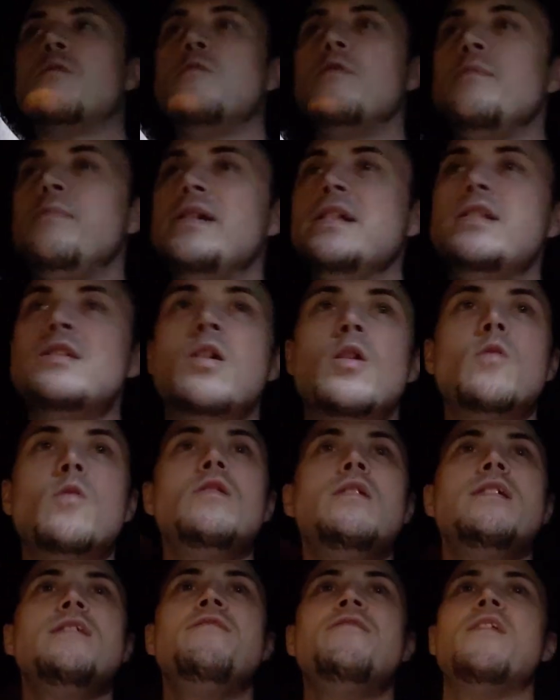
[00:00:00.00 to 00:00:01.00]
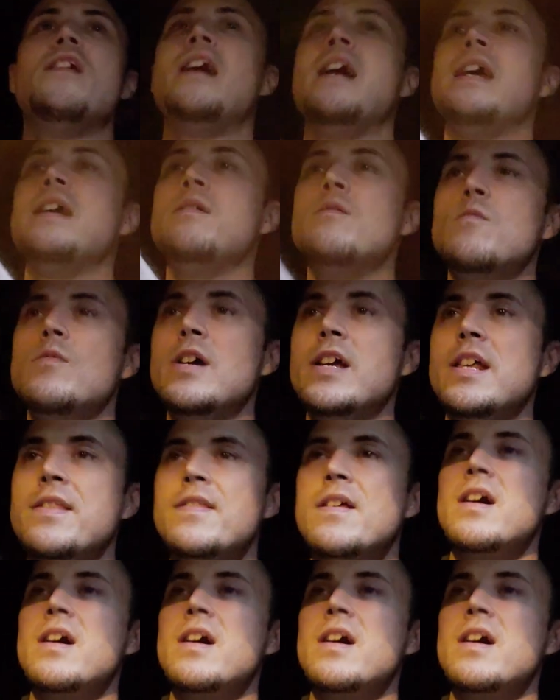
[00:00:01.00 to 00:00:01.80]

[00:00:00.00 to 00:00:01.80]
would be totally fine with